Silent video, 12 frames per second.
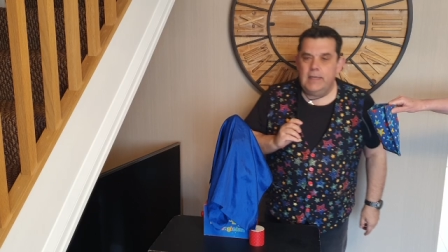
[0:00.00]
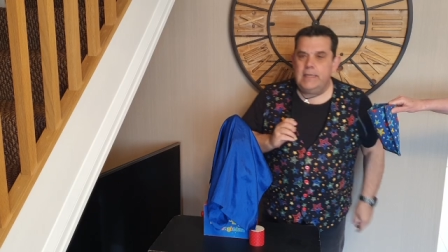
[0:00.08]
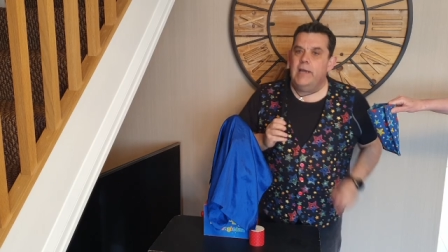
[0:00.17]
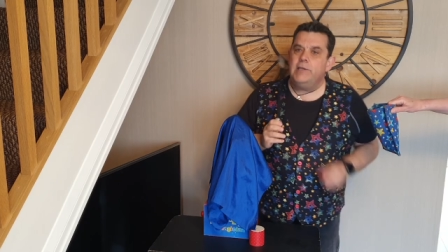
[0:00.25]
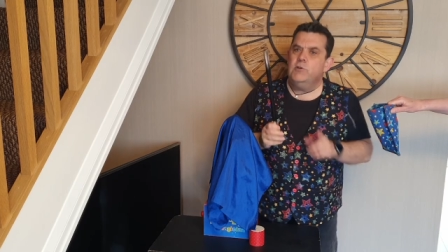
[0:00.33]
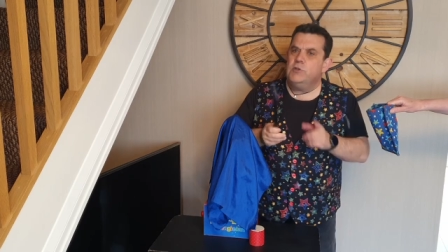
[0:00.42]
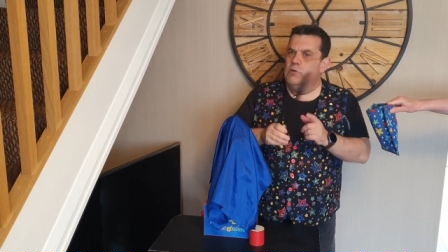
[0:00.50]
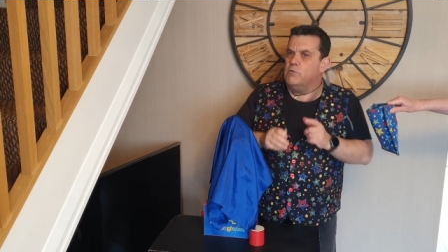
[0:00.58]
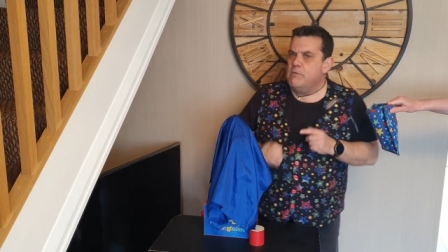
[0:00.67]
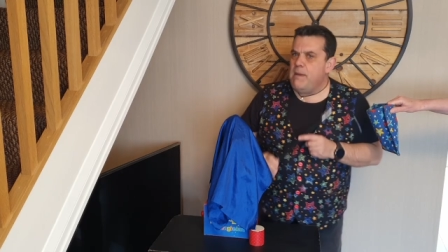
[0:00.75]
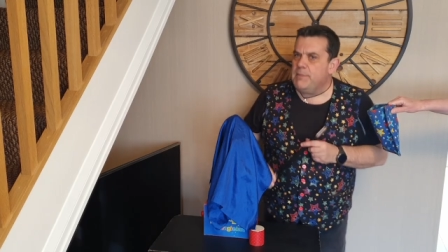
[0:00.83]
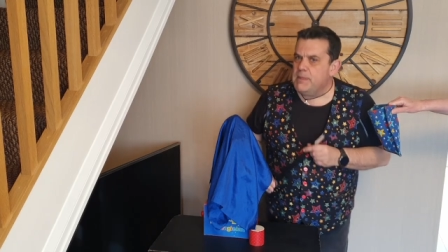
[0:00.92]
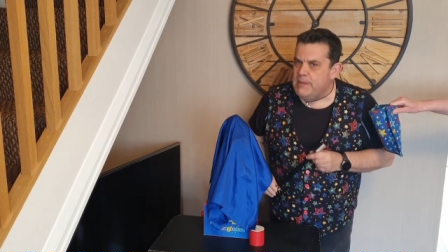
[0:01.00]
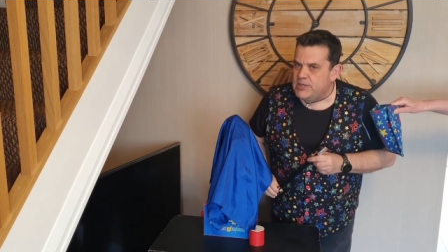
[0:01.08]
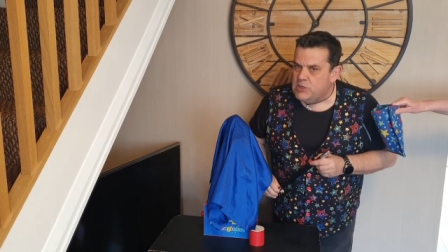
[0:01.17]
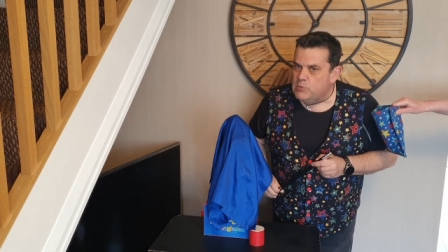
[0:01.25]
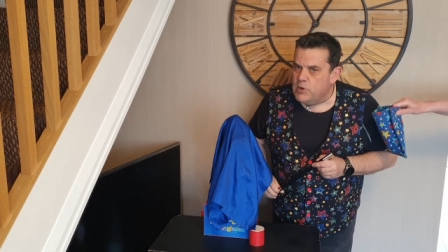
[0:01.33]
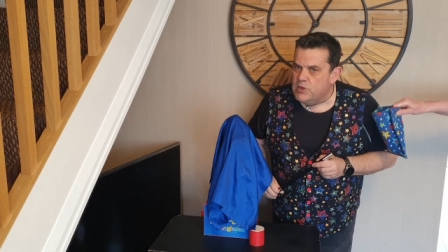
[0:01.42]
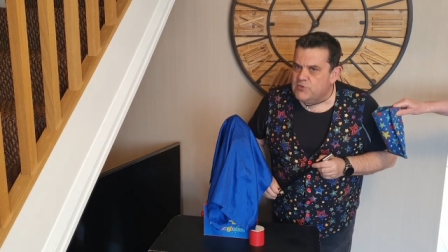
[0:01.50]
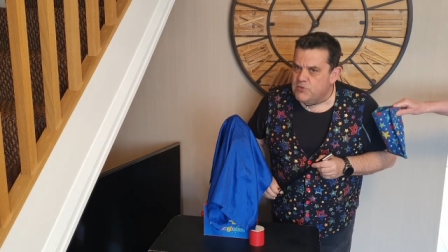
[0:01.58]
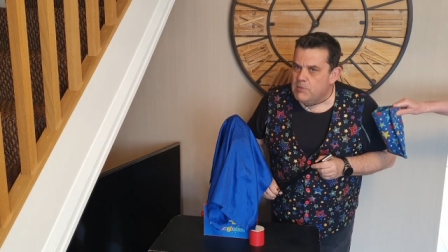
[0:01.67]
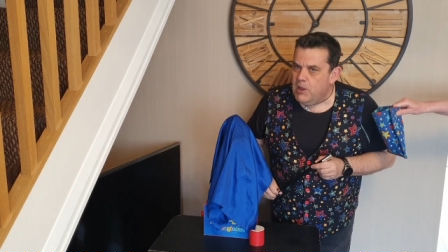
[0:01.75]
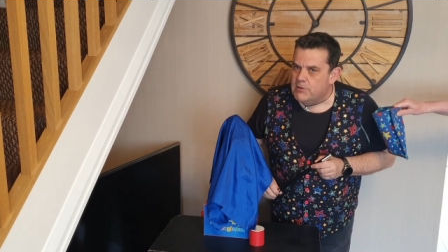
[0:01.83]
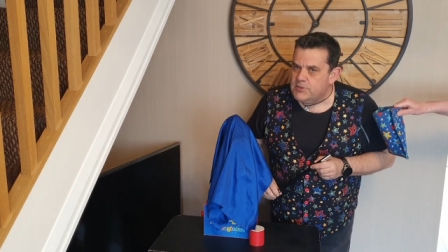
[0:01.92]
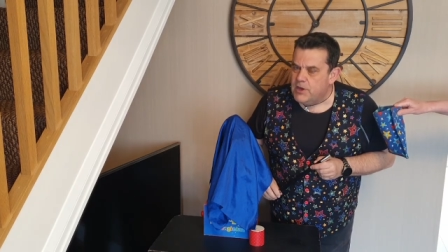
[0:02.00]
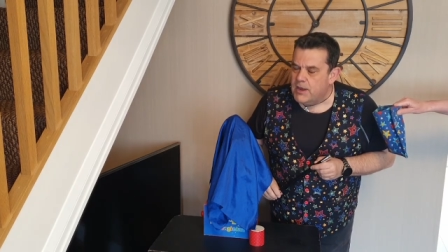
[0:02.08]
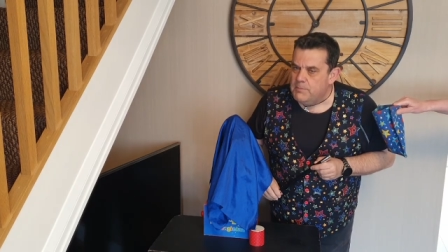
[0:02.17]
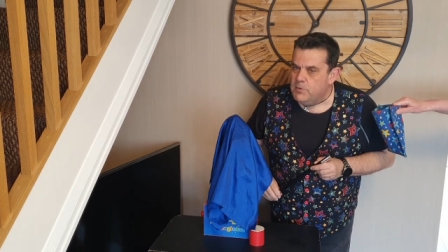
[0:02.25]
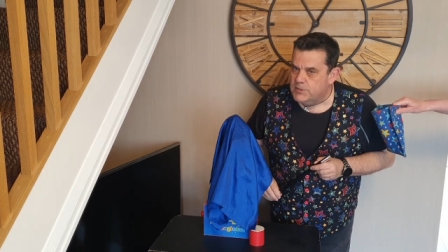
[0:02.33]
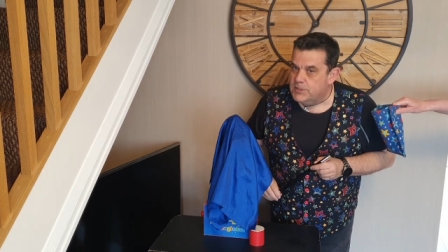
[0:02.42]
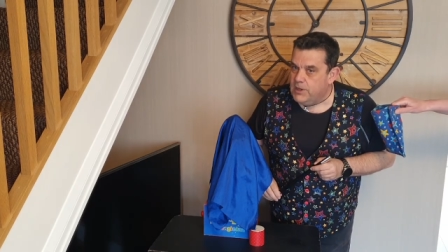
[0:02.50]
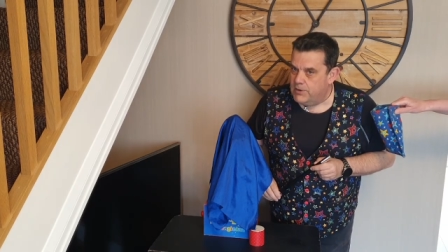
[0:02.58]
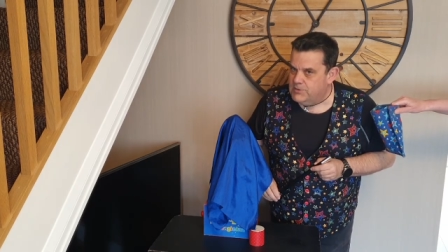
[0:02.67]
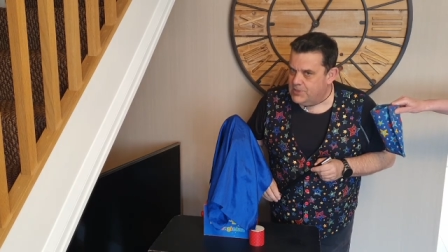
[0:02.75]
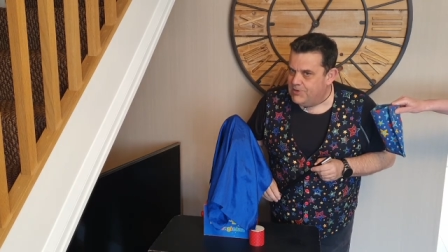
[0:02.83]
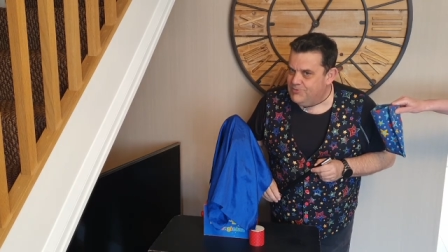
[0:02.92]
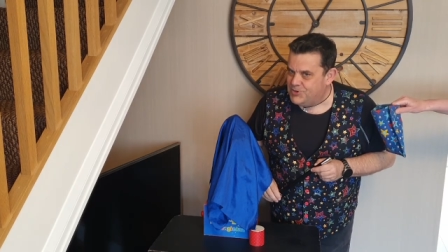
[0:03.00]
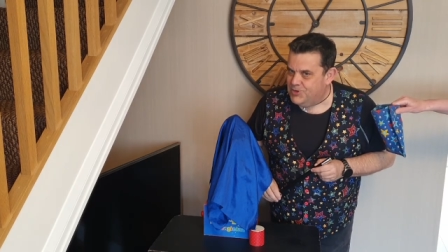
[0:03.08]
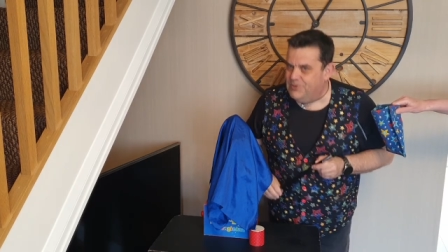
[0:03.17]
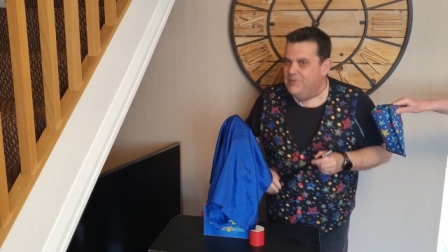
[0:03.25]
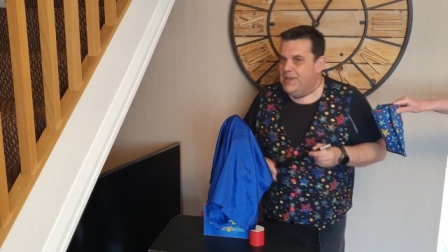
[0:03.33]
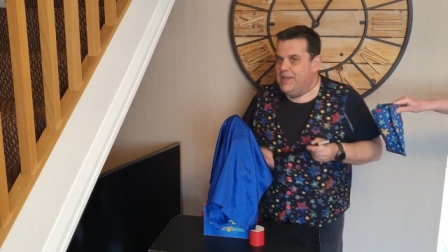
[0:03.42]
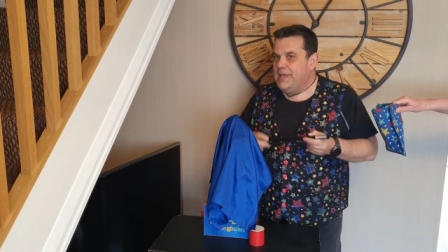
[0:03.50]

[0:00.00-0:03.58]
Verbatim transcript: Now, you do all remember the magic words from last time, boys and girls, don't you?